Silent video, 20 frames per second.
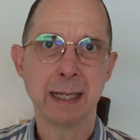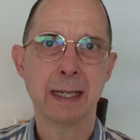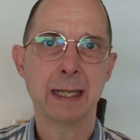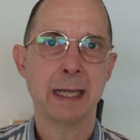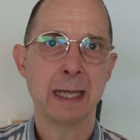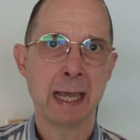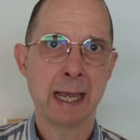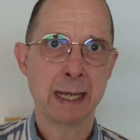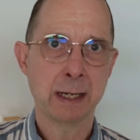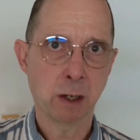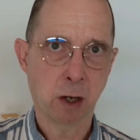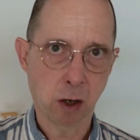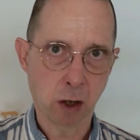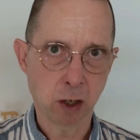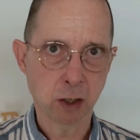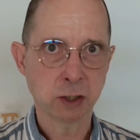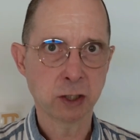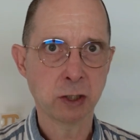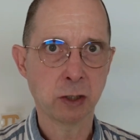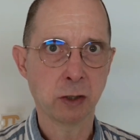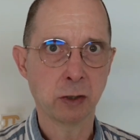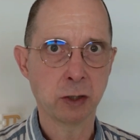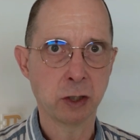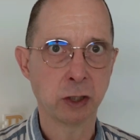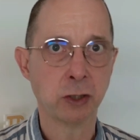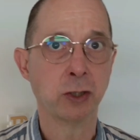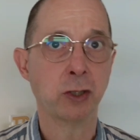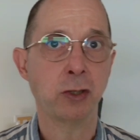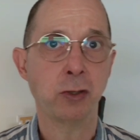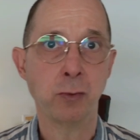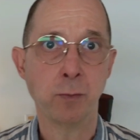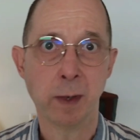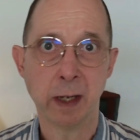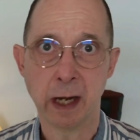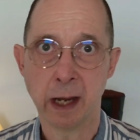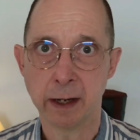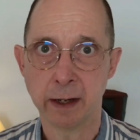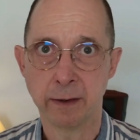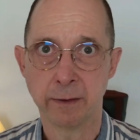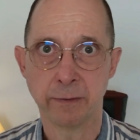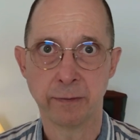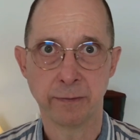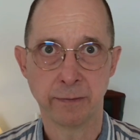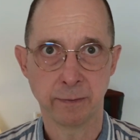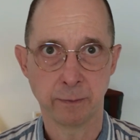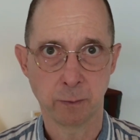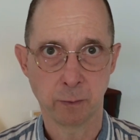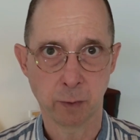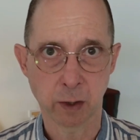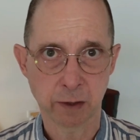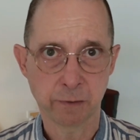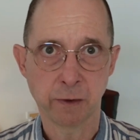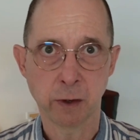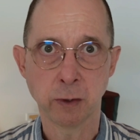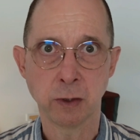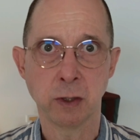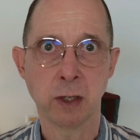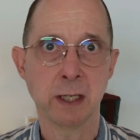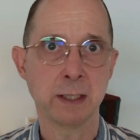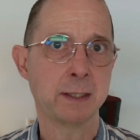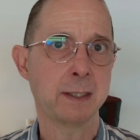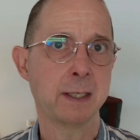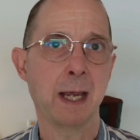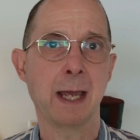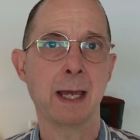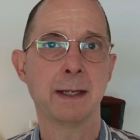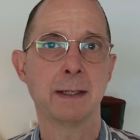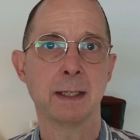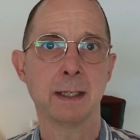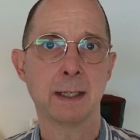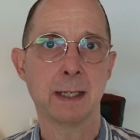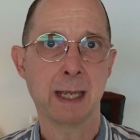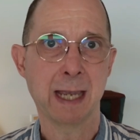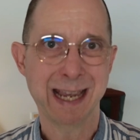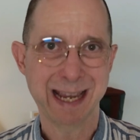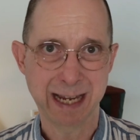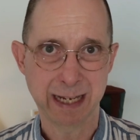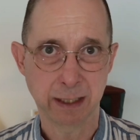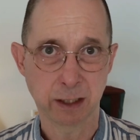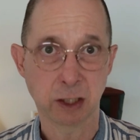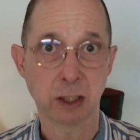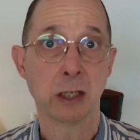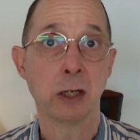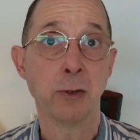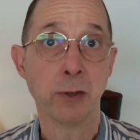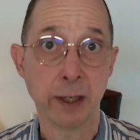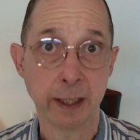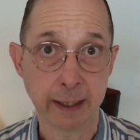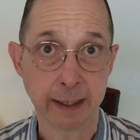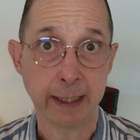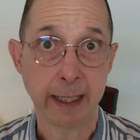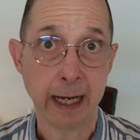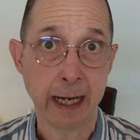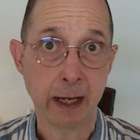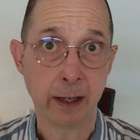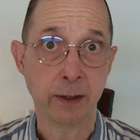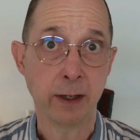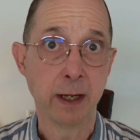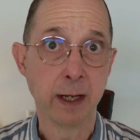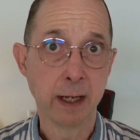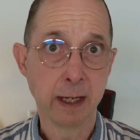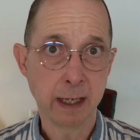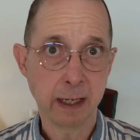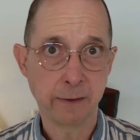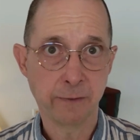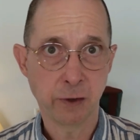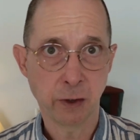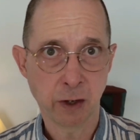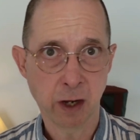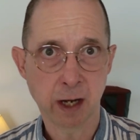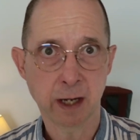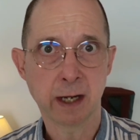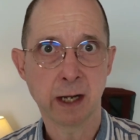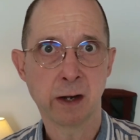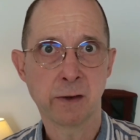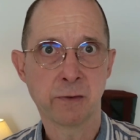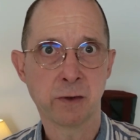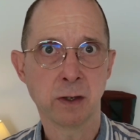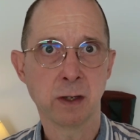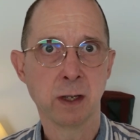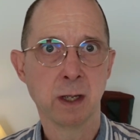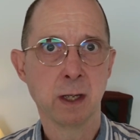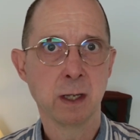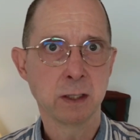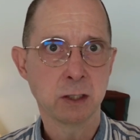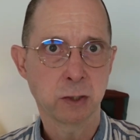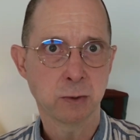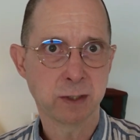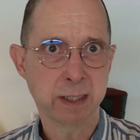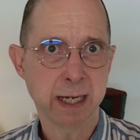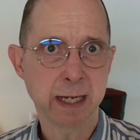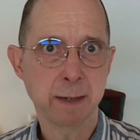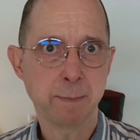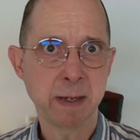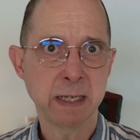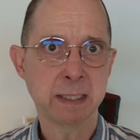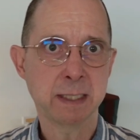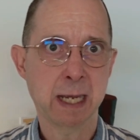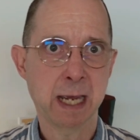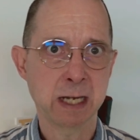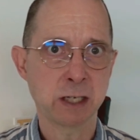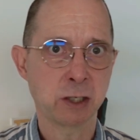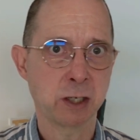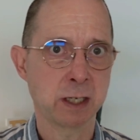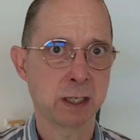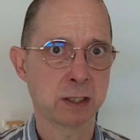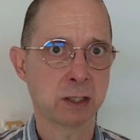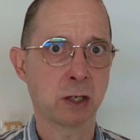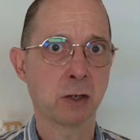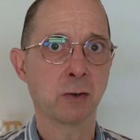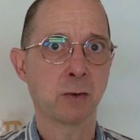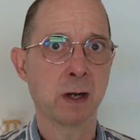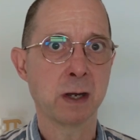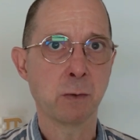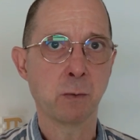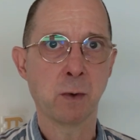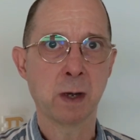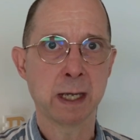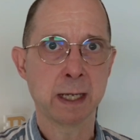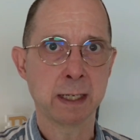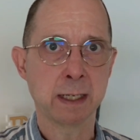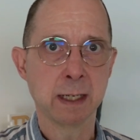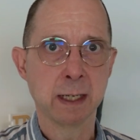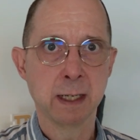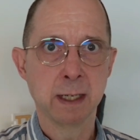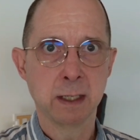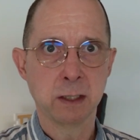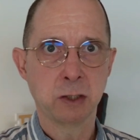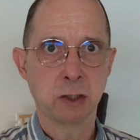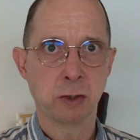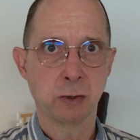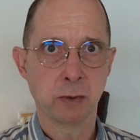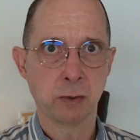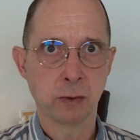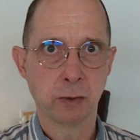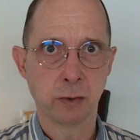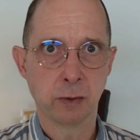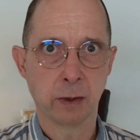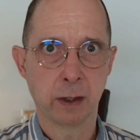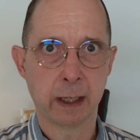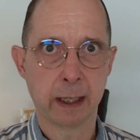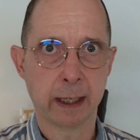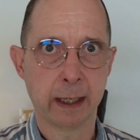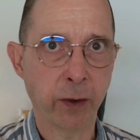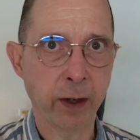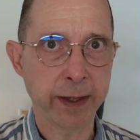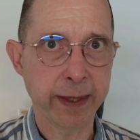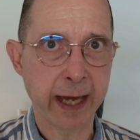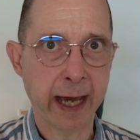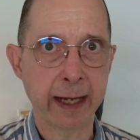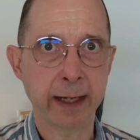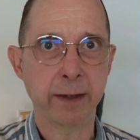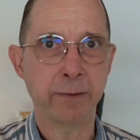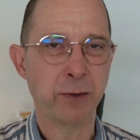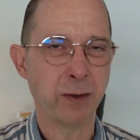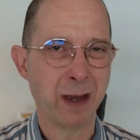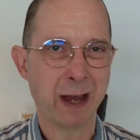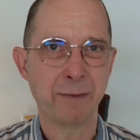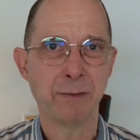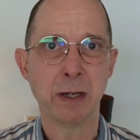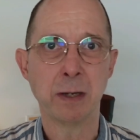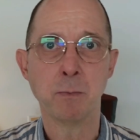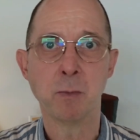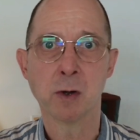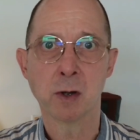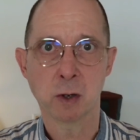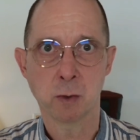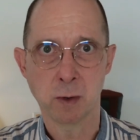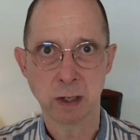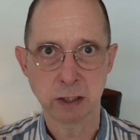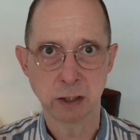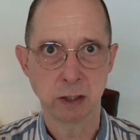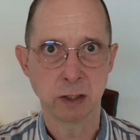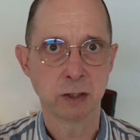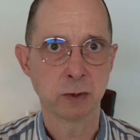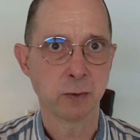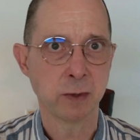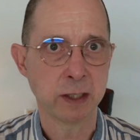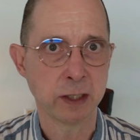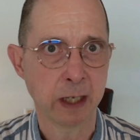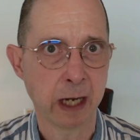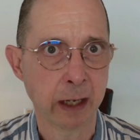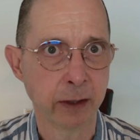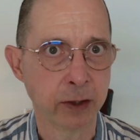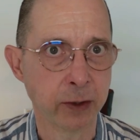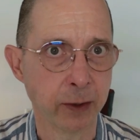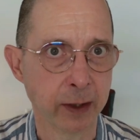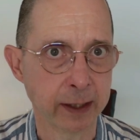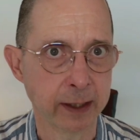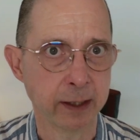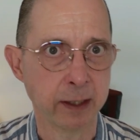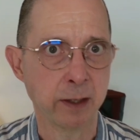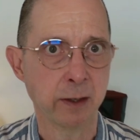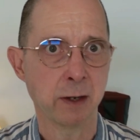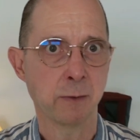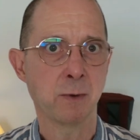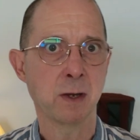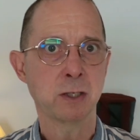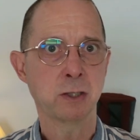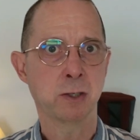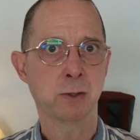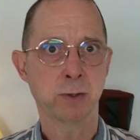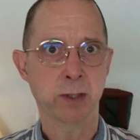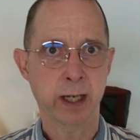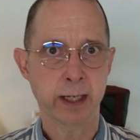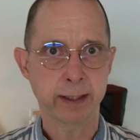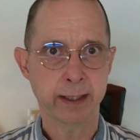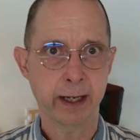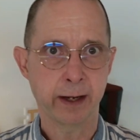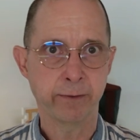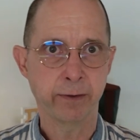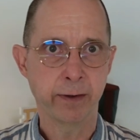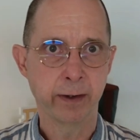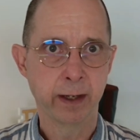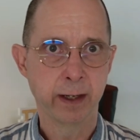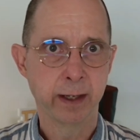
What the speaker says: it can also consume a lot of workflow units and it can slow things down if you're not careful. So database caching is a great way to avoid that. If you have any more questions, reach out to us here at ratio.dev.